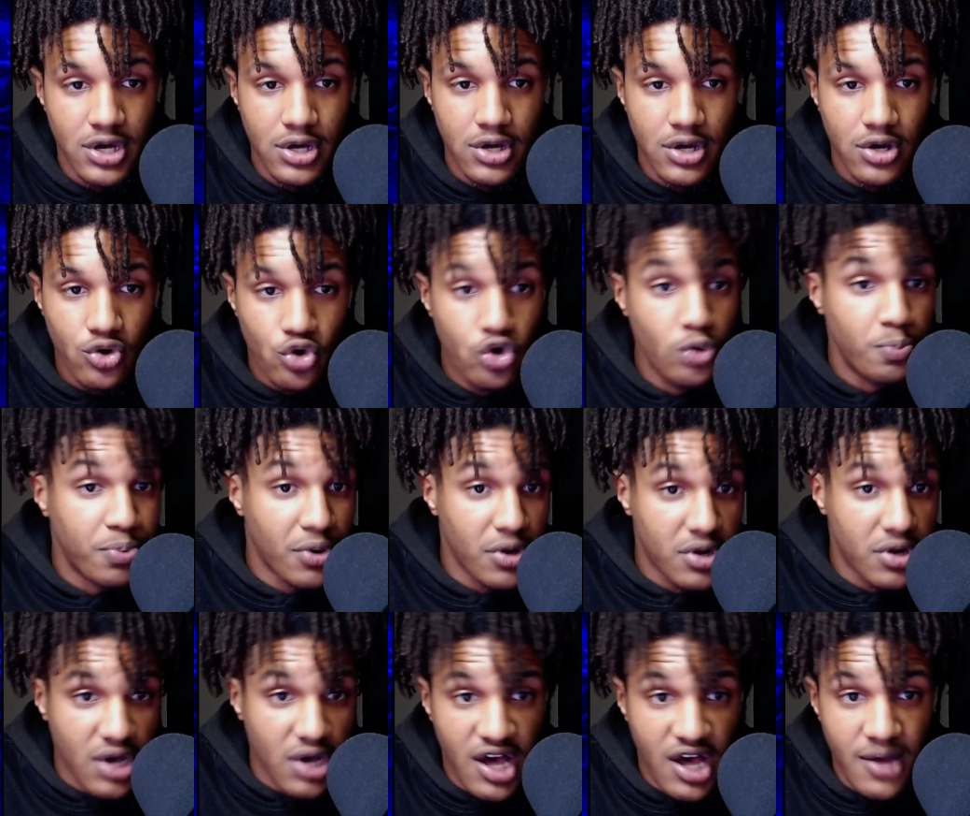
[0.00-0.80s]
Cooper
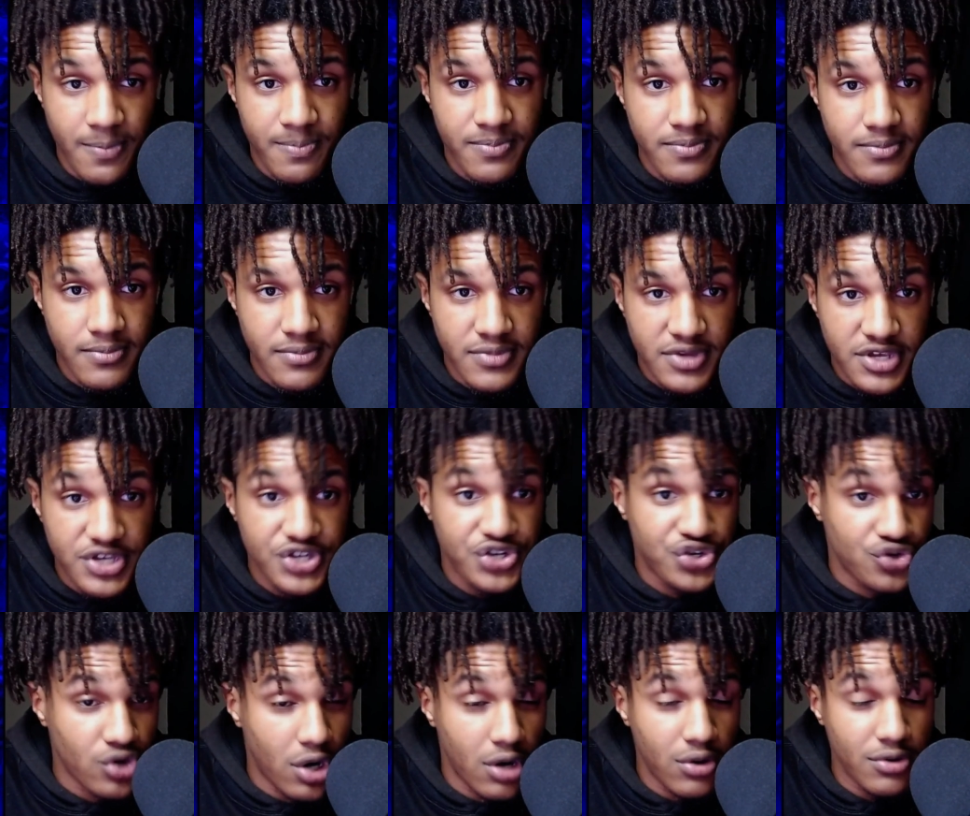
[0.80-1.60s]
Kupp, he
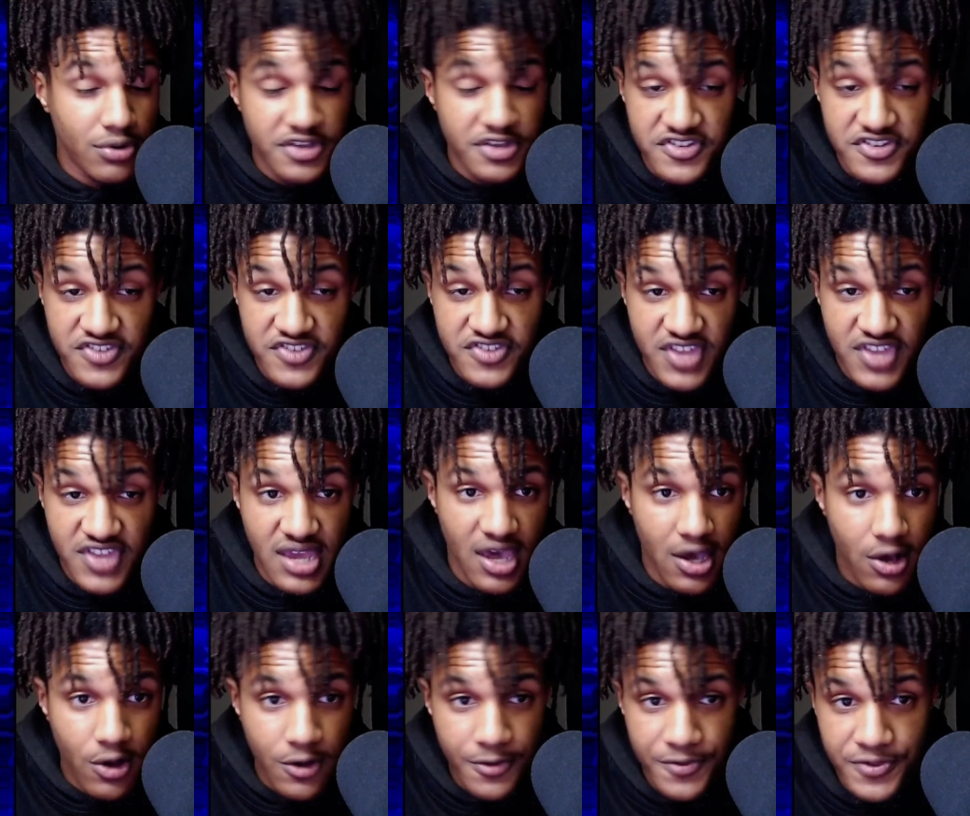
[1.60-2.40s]
struggled to stay
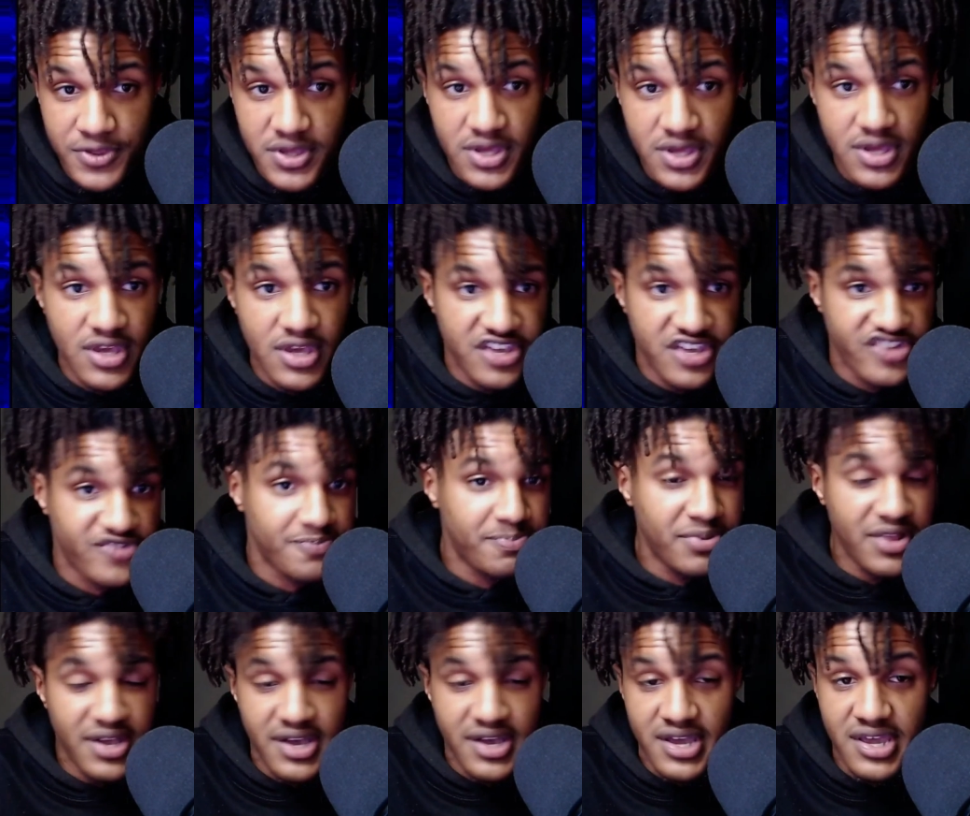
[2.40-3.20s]
healthy. His
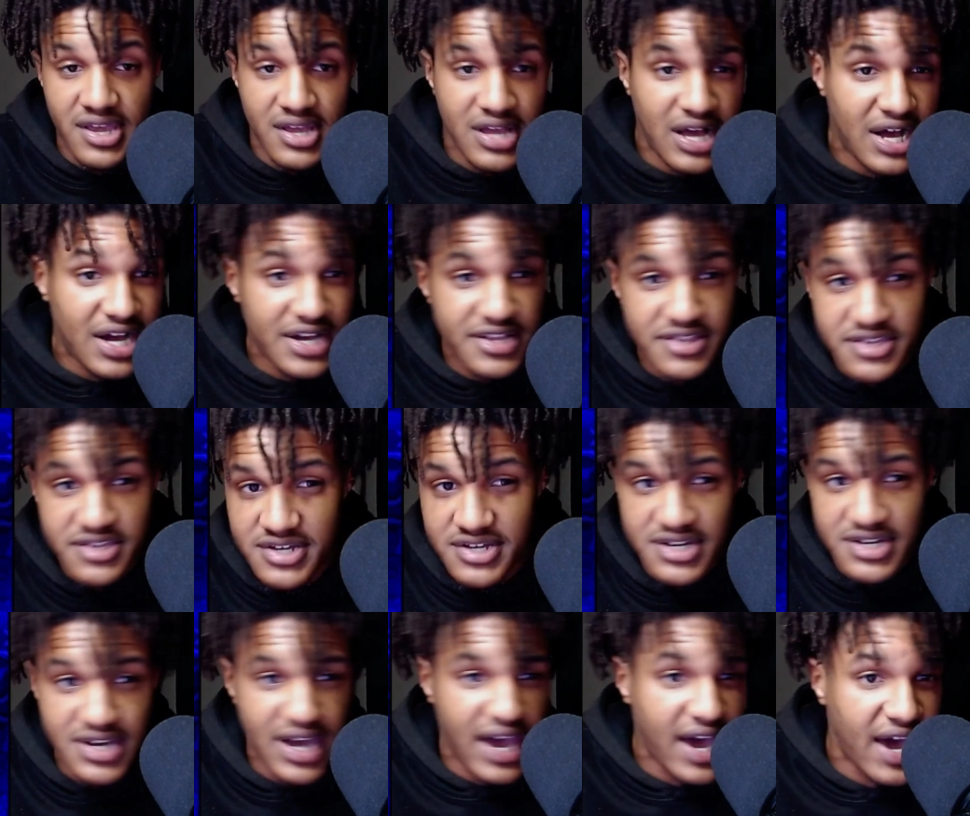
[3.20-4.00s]
play kind
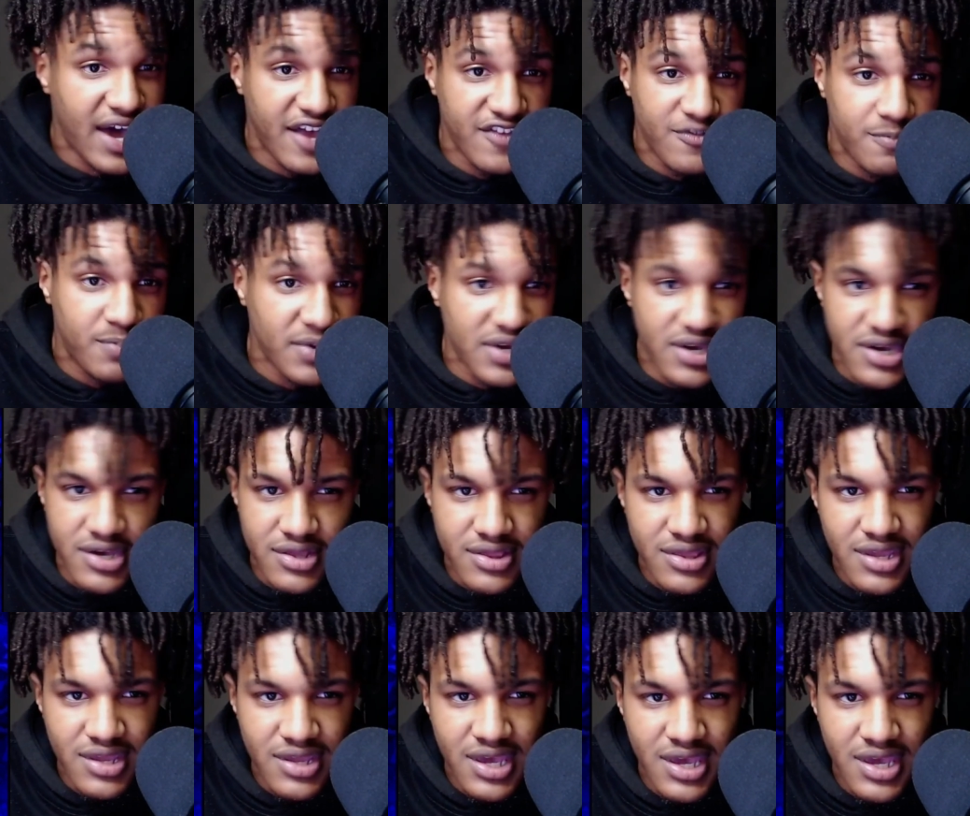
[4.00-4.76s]
of has been,